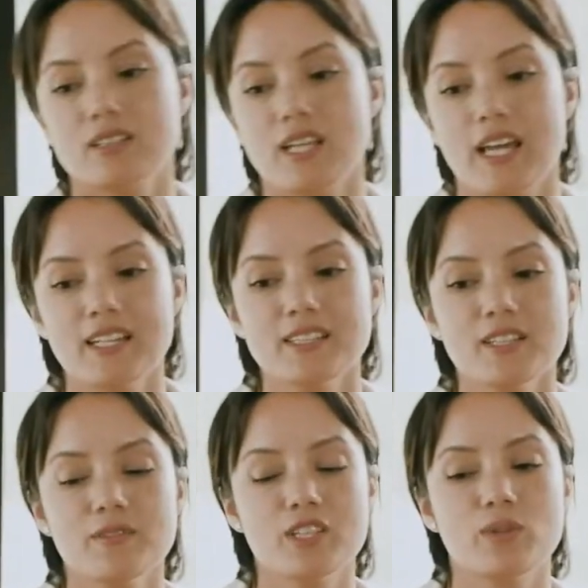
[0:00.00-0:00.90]
taste
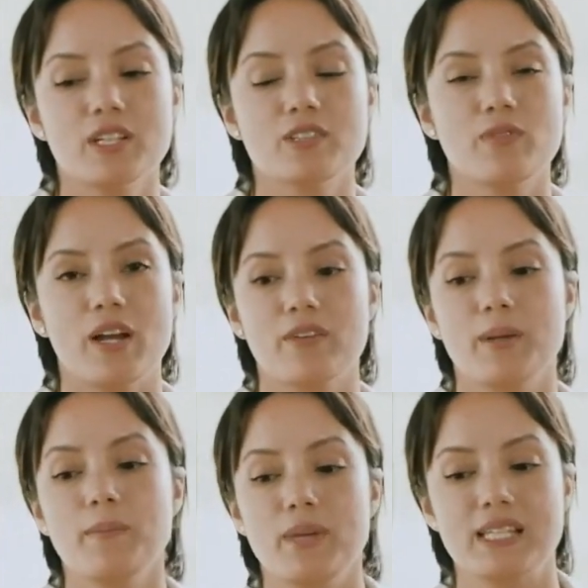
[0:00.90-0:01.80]
of this one is very
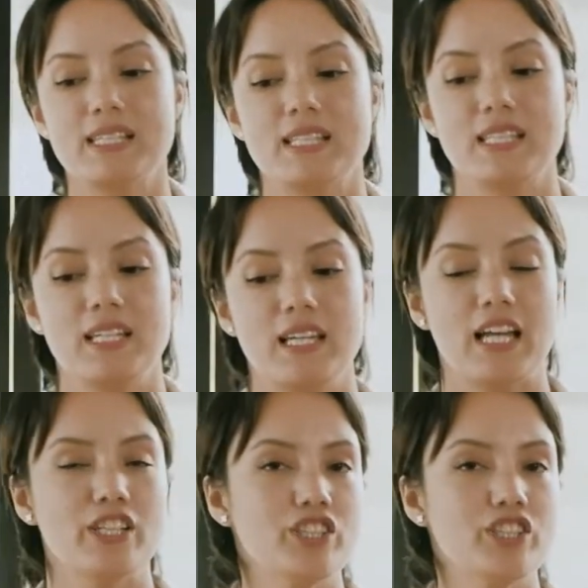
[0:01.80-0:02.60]
minty and